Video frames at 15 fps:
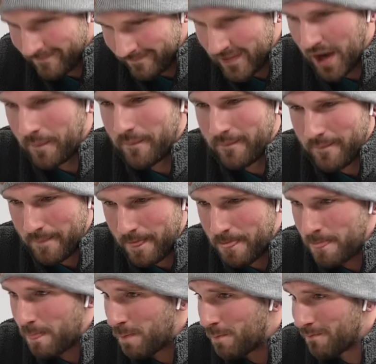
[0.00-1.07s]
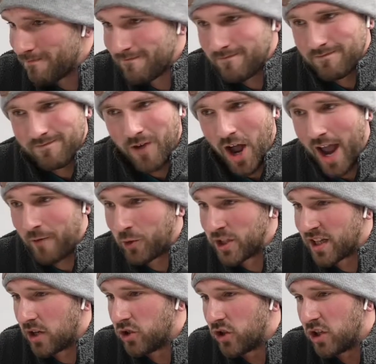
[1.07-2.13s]
Yep.
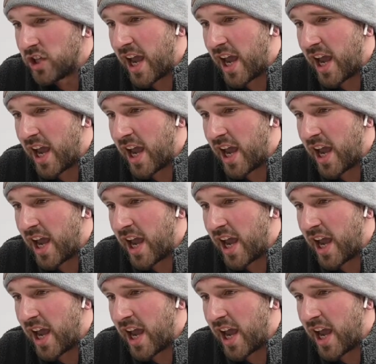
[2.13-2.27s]
Every time,